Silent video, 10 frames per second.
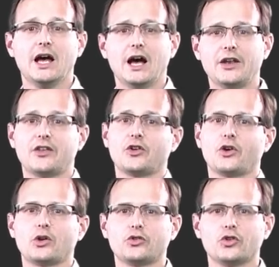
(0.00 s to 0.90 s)
Another
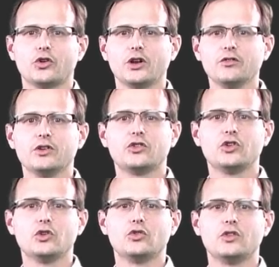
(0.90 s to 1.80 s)
great alternative is
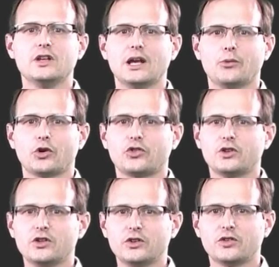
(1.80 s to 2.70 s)
to use the network
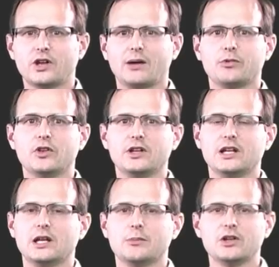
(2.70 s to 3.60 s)
statistics tab in the
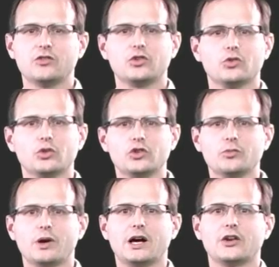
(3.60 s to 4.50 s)
DDMS view which is
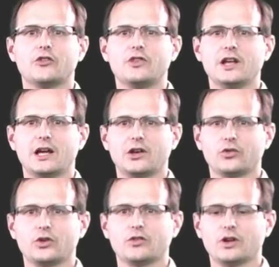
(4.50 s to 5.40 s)
part of the
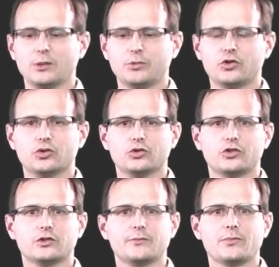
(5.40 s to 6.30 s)
Android developer tools.